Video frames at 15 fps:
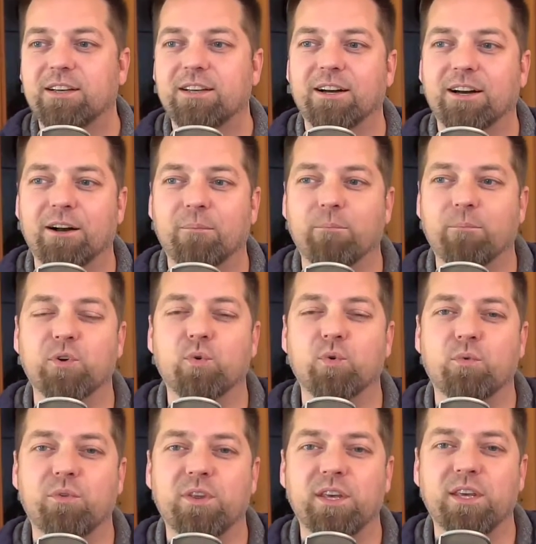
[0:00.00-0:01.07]

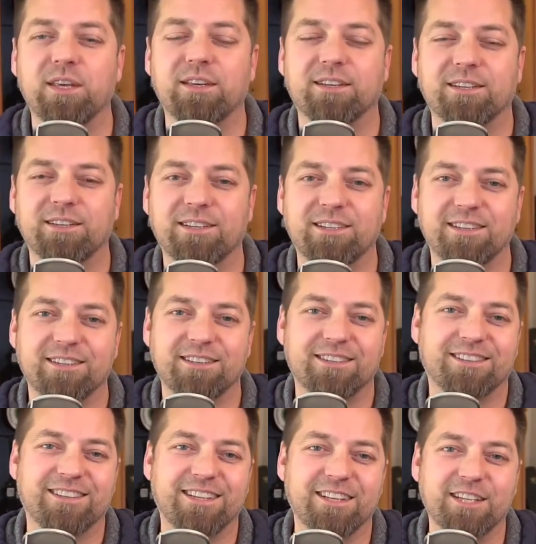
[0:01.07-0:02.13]
The
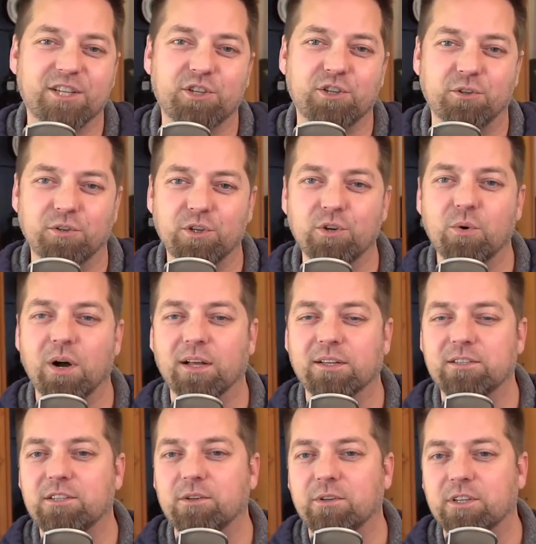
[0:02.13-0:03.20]
additional nuance
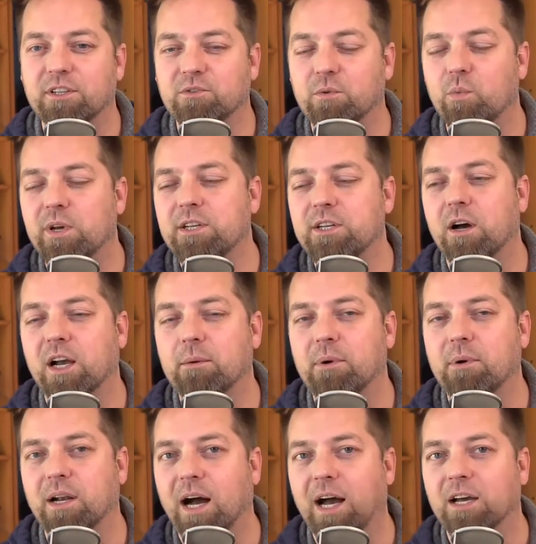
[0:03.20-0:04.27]
to it is when we talk
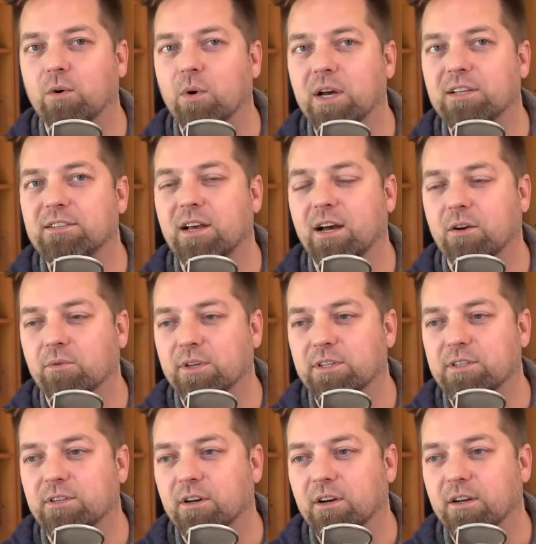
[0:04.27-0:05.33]
about iOS hot
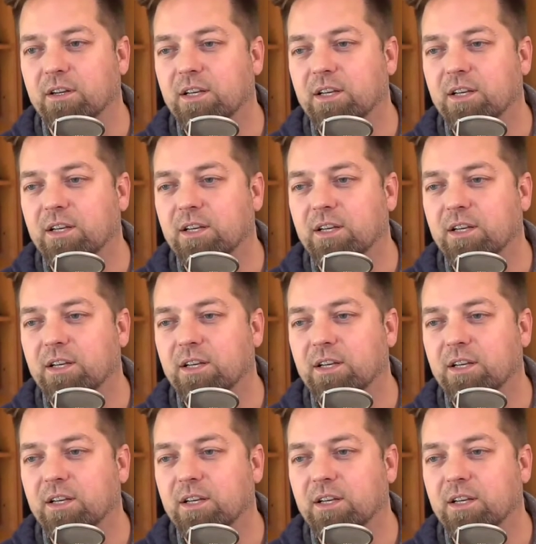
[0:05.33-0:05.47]
restart,